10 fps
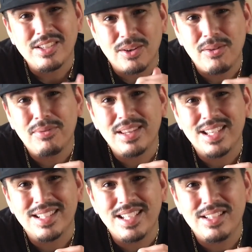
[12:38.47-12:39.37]
So hopefully
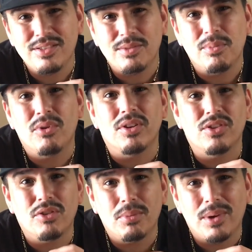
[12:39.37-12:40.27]
this leads you to more
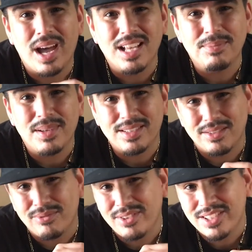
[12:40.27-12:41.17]
enjoyable aspects
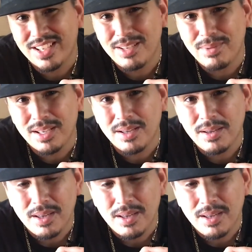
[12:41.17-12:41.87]
to fish keeping.